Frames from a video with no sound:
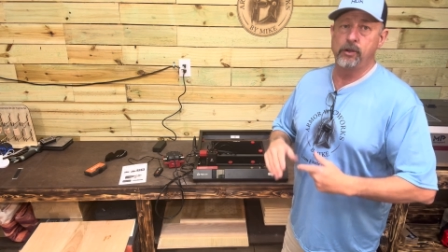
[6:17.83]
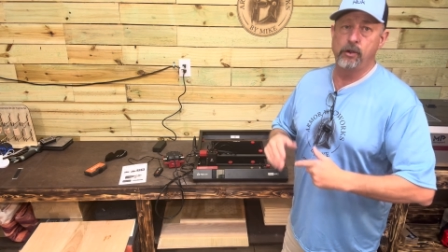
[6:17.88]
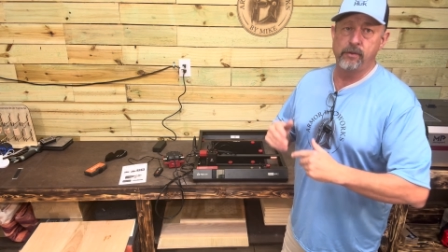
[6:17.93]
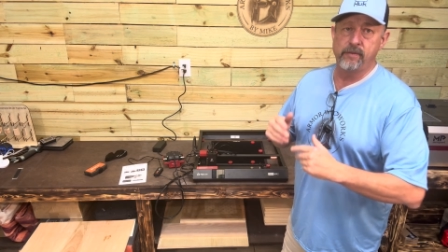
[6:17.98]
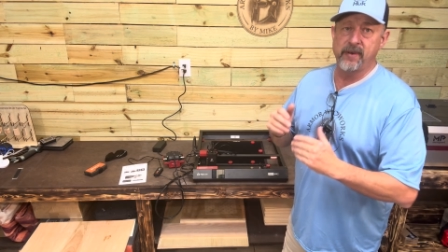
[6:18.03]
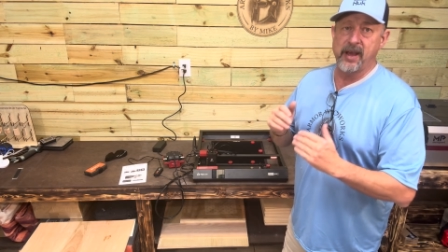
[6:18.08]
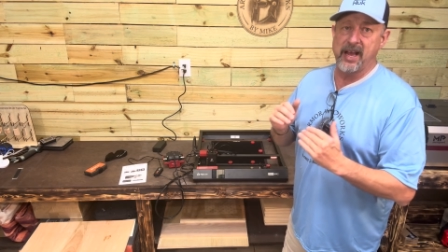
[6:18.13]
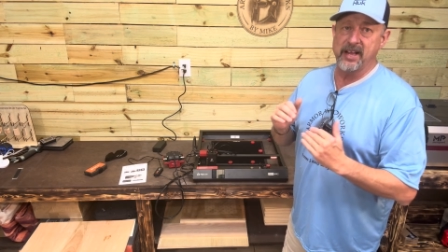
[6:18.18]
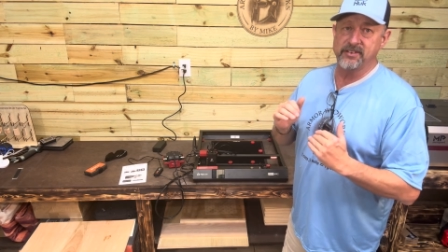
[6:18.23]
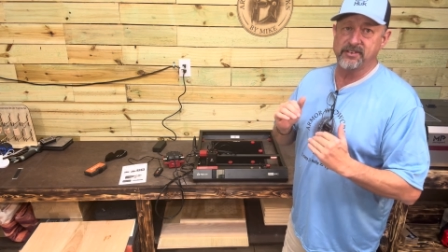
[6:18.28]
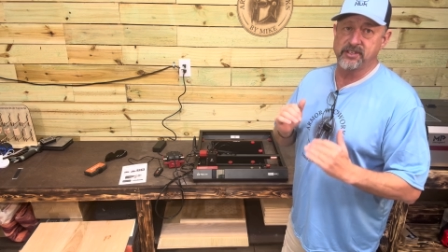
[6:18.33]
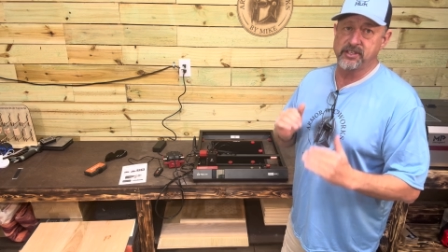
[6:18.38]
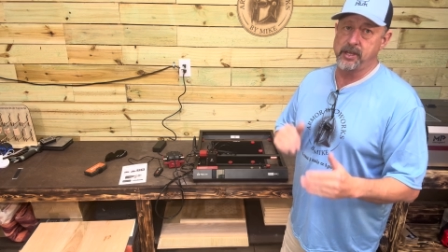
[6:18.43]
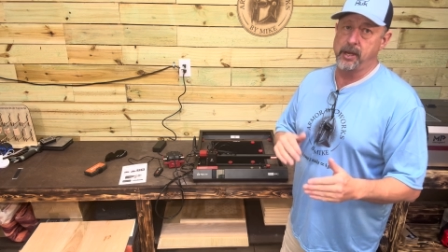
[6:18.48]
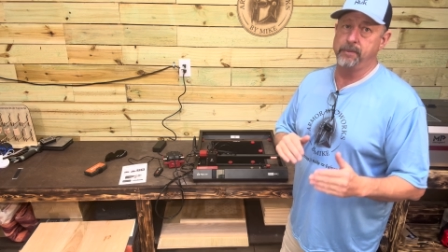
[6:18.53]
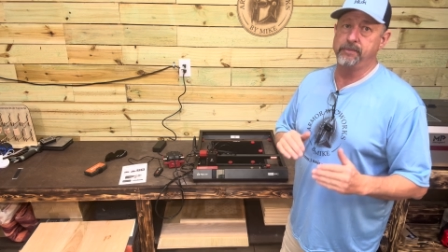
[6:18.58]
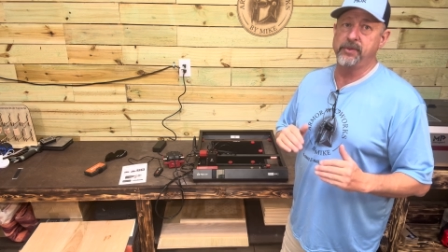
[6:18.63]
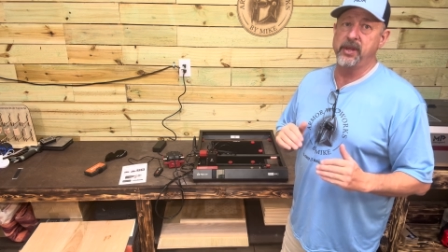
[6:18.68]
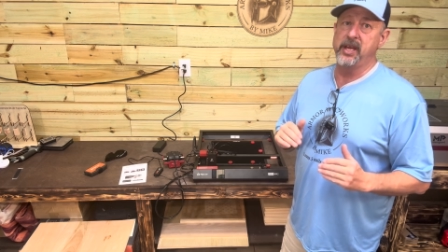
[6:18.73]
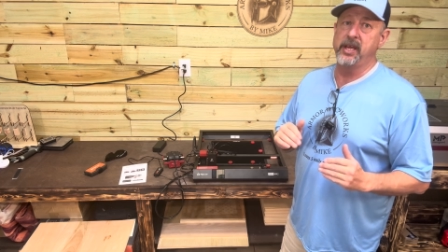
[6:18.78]
you've got
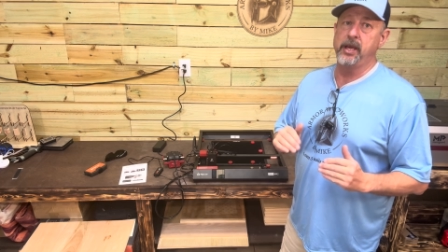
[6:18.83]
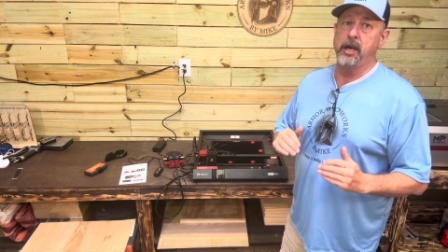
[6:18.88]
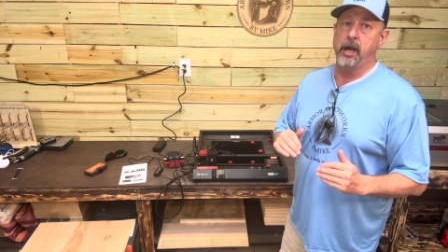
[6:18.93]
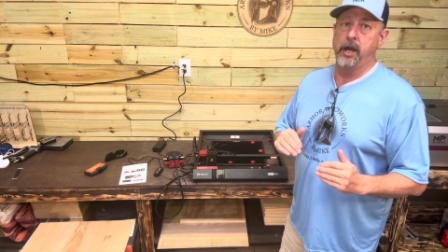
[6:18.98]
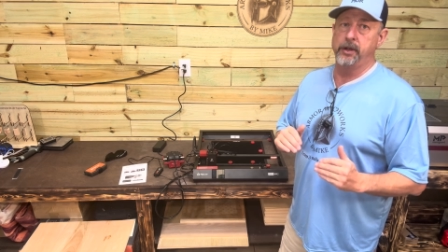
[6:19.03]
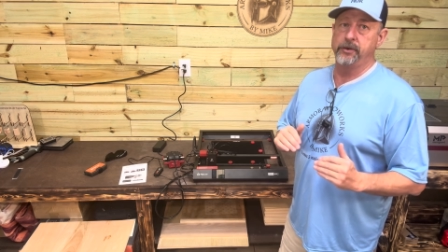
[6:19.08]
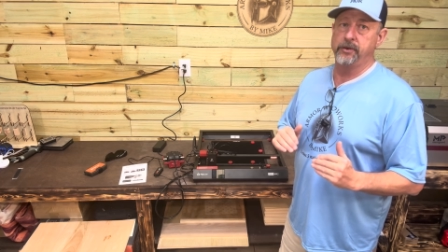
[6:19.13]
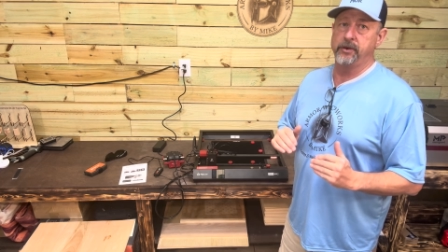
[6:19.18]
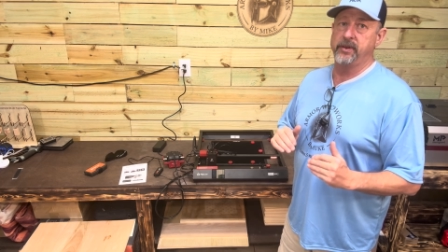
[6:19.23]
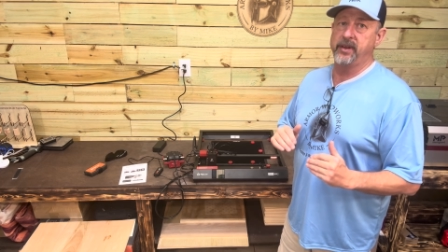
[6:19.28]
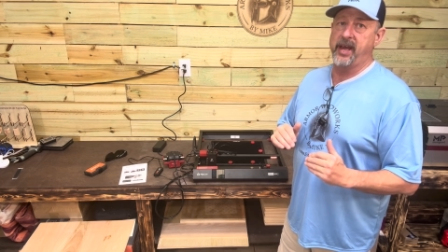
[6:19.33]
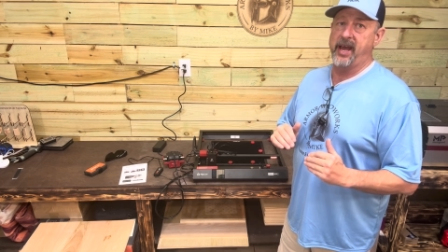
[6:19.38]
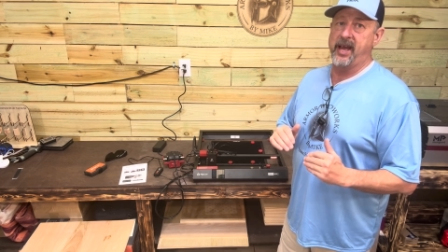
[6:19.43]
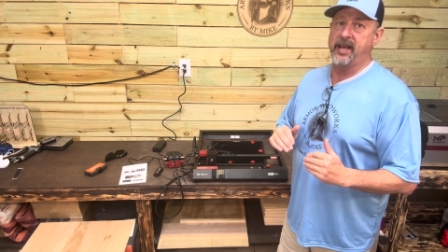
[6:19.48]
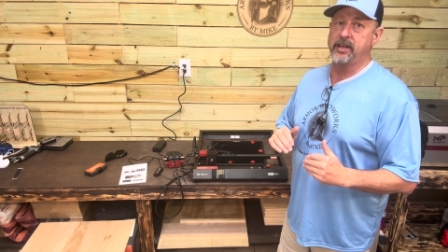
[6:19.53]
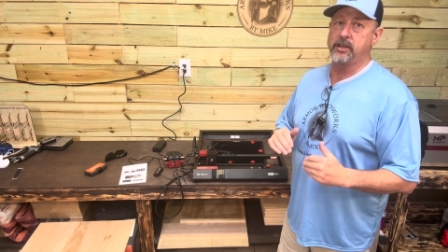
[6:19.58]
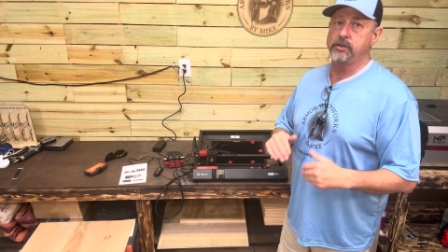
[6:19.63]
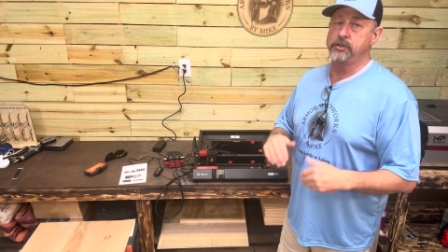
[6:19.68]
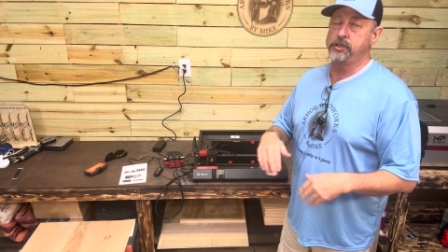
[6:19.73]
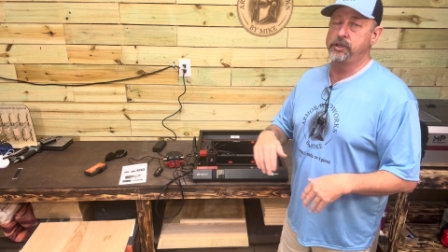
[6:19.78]
something under
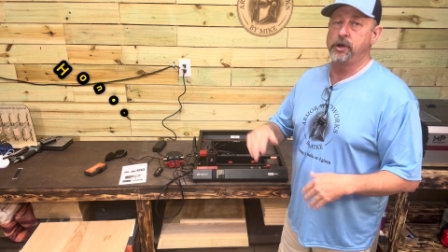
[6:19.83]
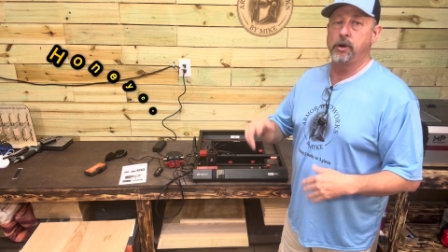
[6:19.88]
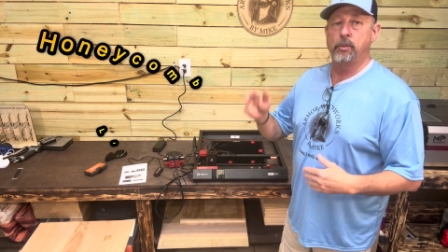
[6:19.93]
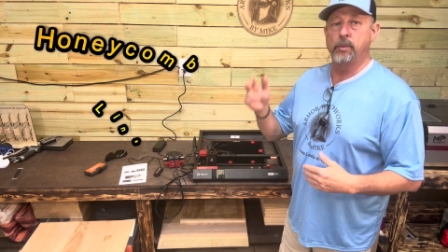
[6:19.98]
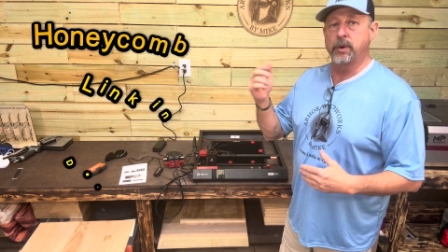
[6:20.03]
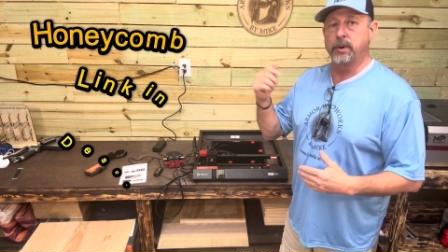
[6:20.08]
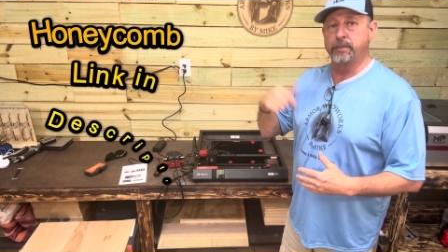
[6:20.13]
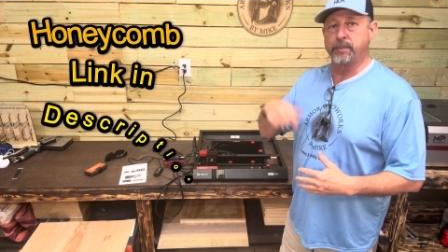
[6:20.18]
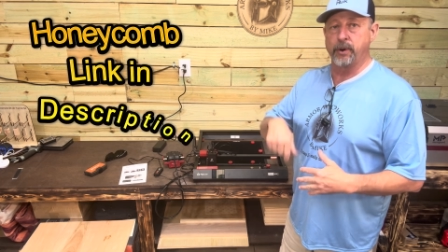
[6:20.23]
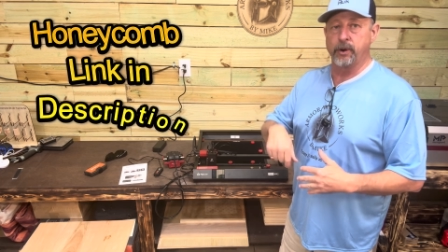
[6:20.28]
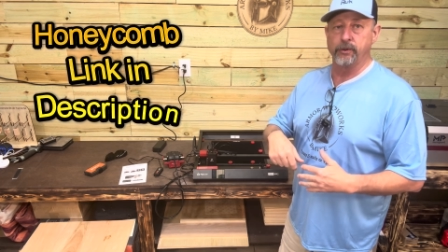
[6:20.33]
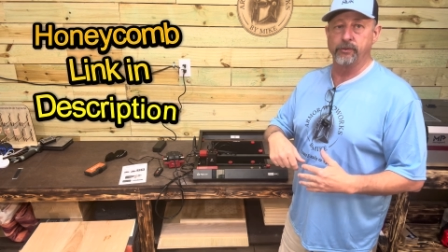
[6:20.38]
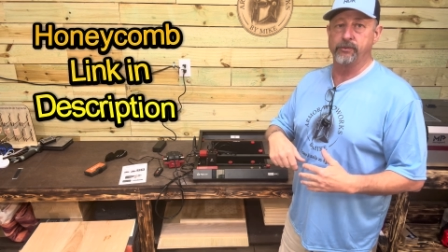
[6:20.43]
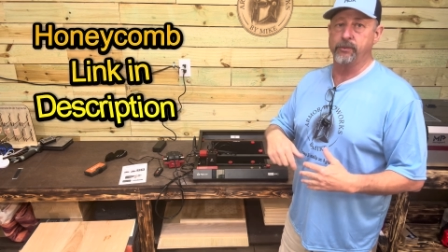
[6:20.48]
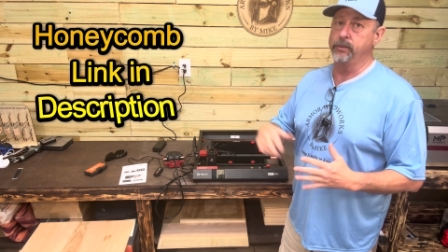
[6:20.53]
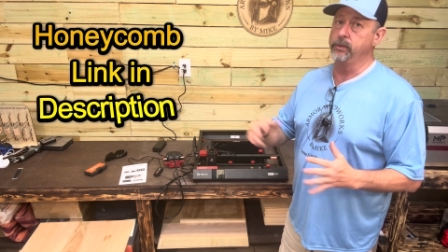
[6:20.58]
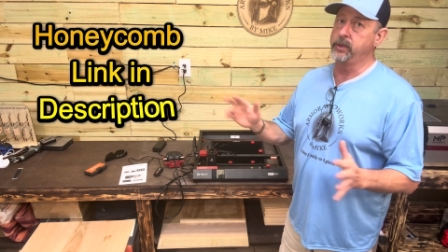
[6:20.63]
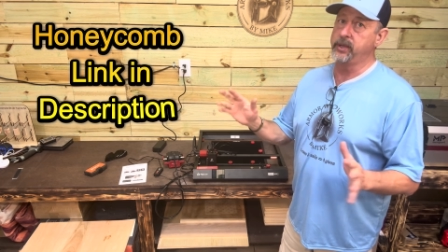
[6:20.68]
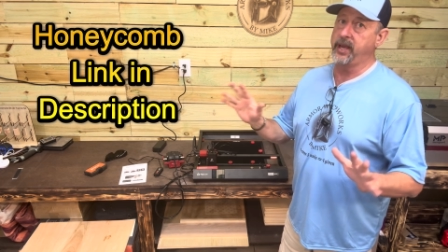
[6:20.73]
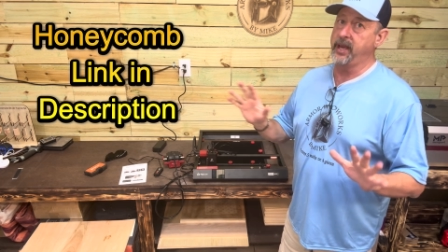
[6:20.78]
that because you don't want to burn
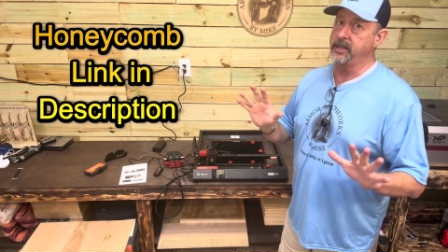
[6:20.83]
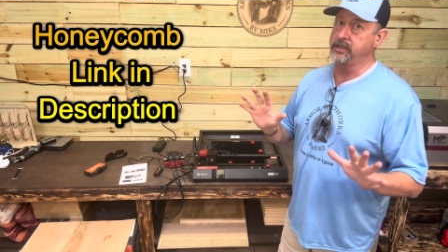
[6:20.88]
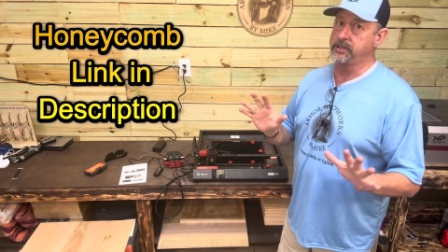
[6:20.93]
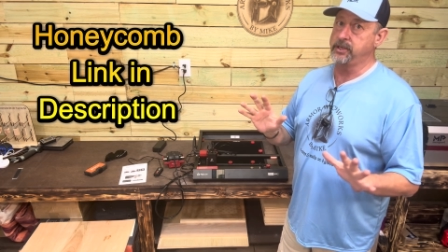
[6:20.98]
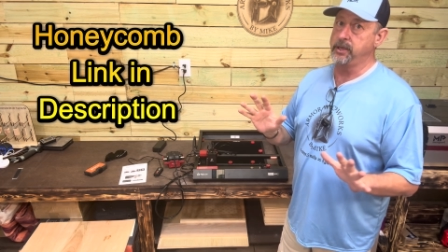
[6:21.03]
through and catch